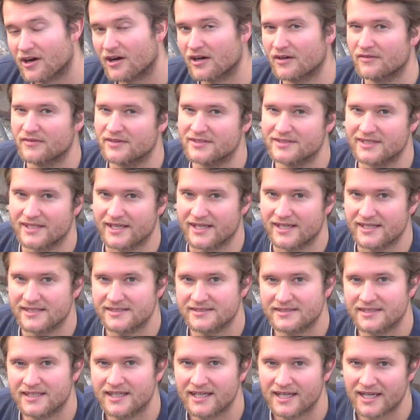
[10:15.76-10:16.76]
harvest
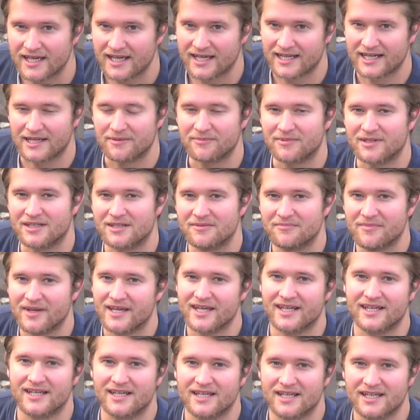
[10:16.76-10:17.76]
these and I'm going to
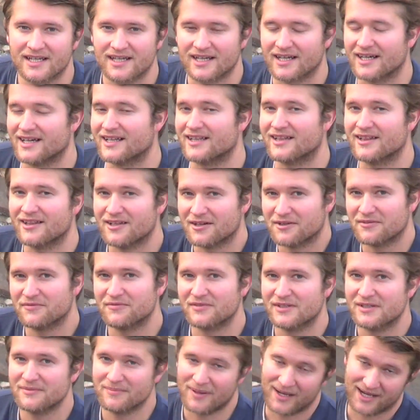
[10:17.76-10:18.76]
make a
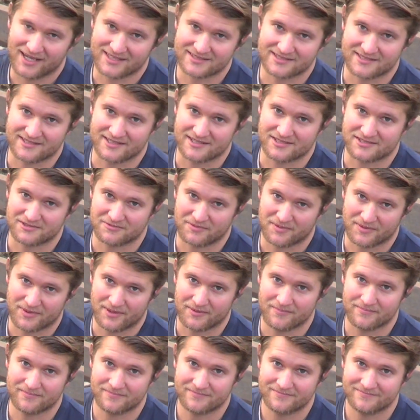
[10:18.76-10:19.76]
lovely pasta dish with
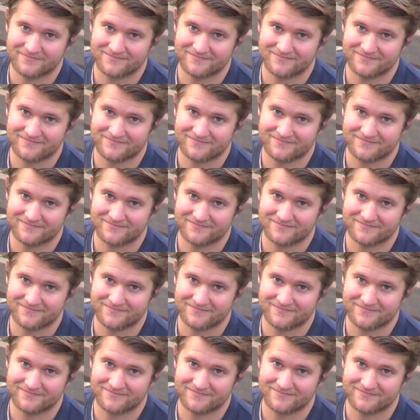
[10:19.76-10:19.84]
them.